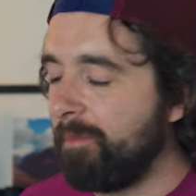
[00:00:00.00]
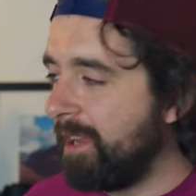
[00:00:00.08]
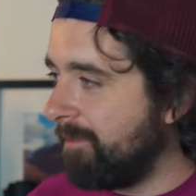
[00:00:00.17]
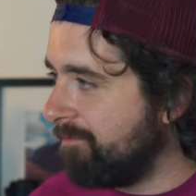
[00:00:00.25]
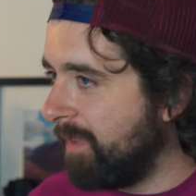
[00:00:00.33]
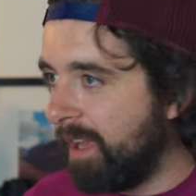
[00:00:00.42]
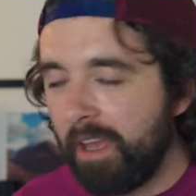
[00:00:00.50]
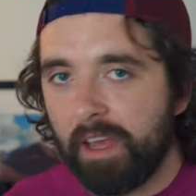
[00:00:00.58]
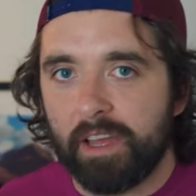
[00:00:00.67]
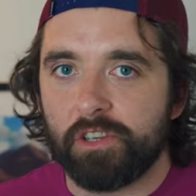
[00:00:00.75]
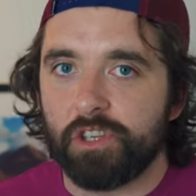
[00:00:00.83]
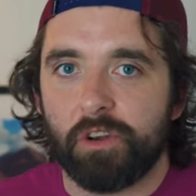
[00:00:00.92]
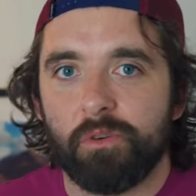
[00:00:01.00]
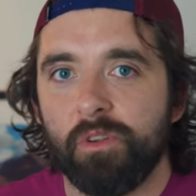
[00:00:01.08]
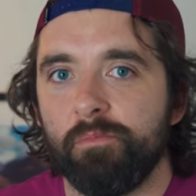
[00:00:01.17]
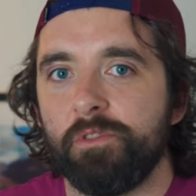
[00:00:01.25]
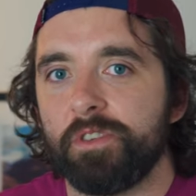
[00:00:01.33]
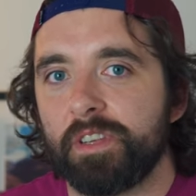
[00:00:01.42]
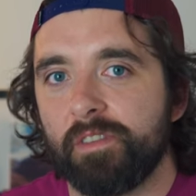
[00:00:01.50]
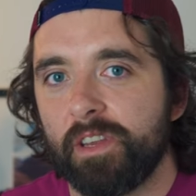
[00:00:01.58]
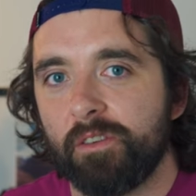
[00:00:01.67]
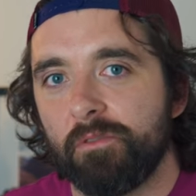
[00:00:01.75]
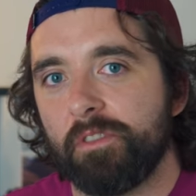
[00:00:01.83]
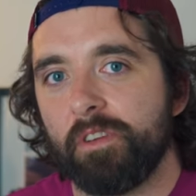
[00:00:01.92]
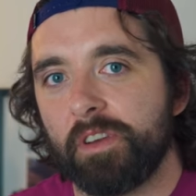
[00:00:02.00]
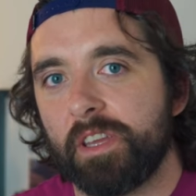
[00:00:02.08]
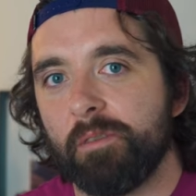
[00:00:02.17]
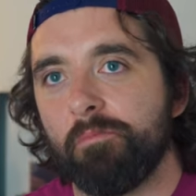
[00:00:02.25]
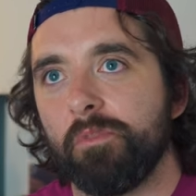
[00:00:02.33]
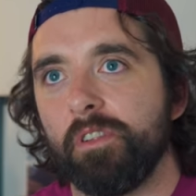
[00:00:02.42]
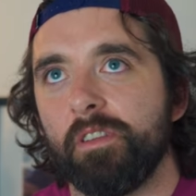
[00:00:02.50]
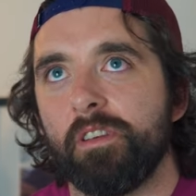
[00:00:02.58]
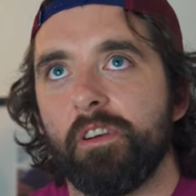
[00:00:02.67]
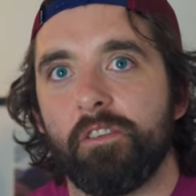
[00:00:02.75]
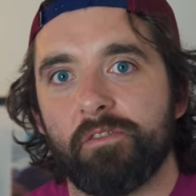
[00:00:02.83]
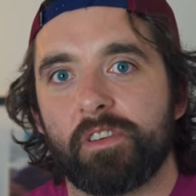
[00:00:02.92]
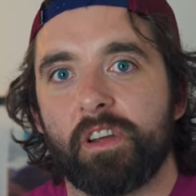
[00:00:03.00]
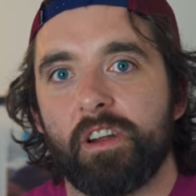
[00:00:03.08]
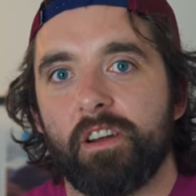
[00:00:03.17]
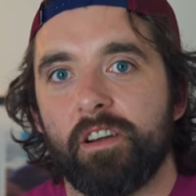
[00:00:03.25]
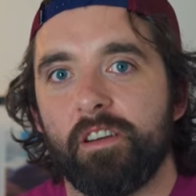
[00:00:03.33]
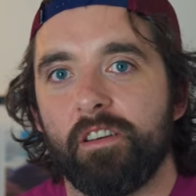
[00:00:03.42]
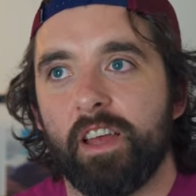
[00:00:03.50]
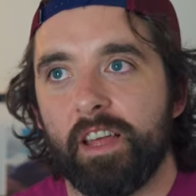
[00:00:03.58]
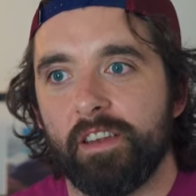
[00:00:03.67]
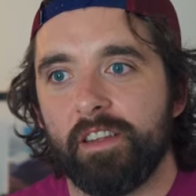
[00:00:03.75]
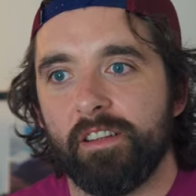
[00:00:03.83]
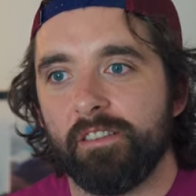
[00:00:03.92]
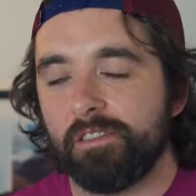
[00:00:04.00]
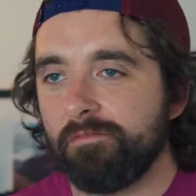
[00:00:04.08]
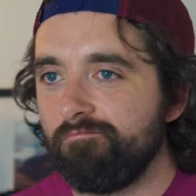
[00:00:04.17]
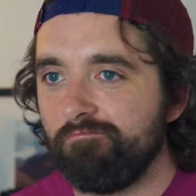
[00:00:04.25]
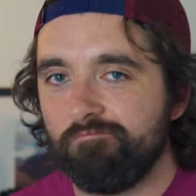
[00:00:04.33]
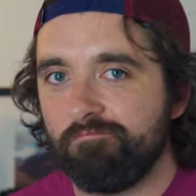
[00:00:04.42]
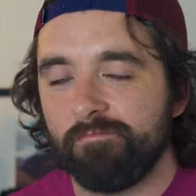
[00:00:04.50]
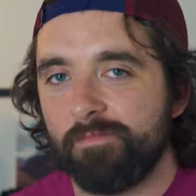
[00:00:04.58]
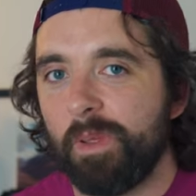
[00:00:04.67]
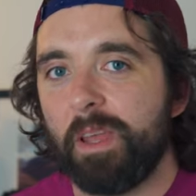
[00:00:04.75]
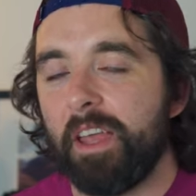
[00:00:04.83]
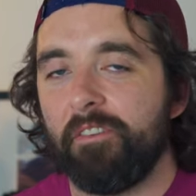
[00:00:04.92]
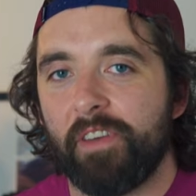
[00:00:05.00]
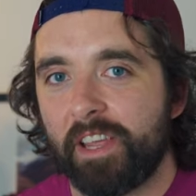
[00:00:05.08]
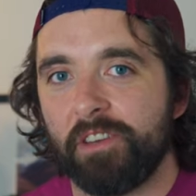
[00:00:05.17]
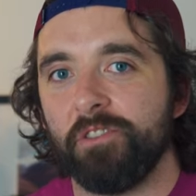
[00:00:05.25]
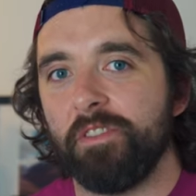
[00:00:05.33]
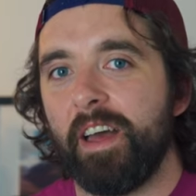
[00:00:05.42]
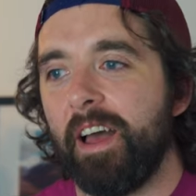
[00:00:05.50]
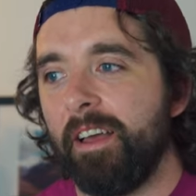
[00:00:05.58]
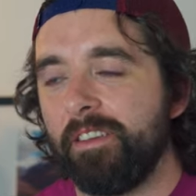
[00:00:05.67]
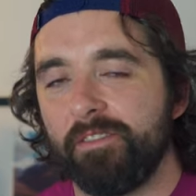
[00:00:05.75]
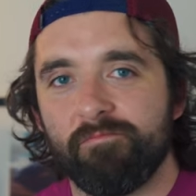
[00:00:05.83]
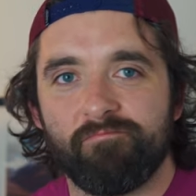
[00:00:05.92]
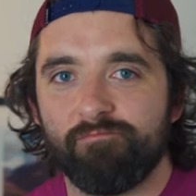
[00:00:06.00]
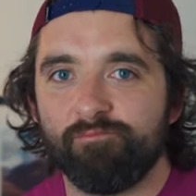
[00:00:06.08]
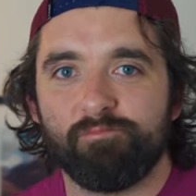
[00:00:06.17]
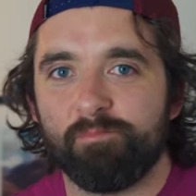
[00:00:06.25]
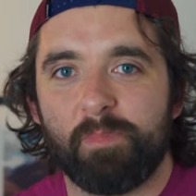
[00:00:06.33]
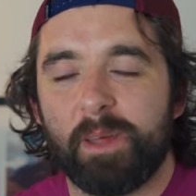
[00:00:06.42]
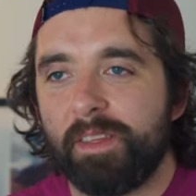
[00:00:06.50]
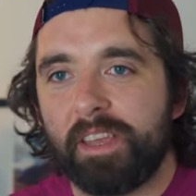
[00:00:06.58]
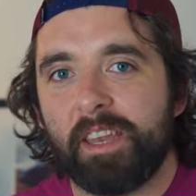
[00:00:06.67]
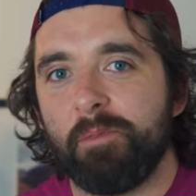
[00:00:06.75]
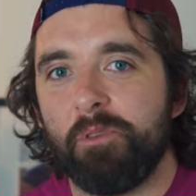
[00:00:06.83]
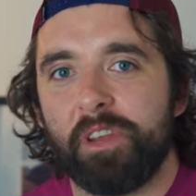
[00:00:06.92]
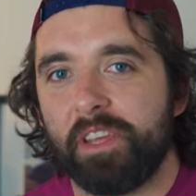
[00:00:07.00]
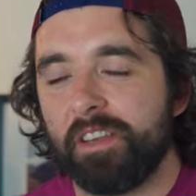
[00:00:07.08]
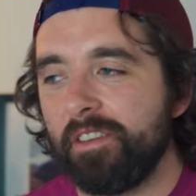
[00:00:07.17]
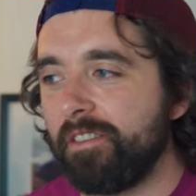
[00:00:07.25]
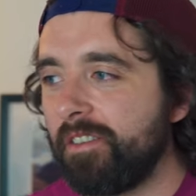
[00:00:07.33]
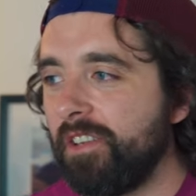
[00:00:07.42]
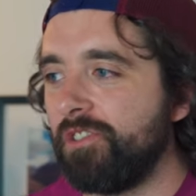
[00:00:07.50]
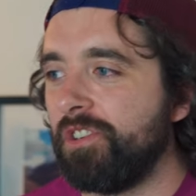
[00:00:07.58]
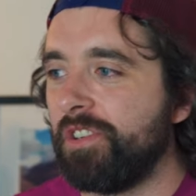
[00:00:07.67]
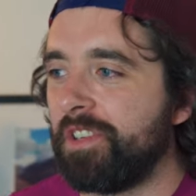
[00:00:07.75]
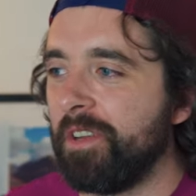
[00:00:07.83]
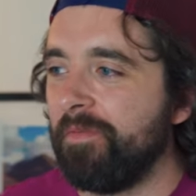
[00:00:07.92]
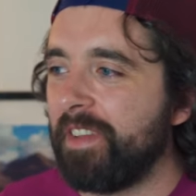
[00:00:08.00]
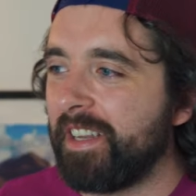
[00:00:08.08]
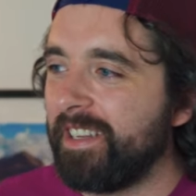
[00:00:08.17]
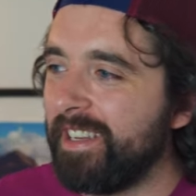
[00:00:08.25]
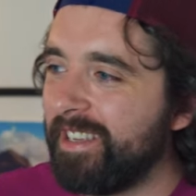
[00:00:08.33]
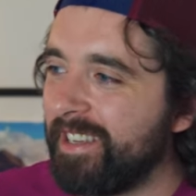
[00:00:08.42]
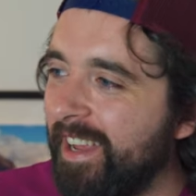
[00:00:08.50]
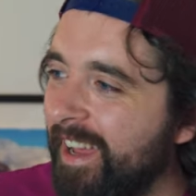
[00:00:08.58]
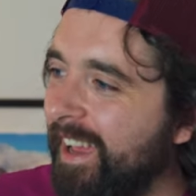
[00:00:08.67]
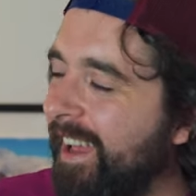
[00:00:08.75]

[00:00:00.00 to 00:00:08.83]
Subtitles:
I mean, I shot a whole music video without a gimbal out of a car, handheld. If I can do that, I think anybody can shoot something decent.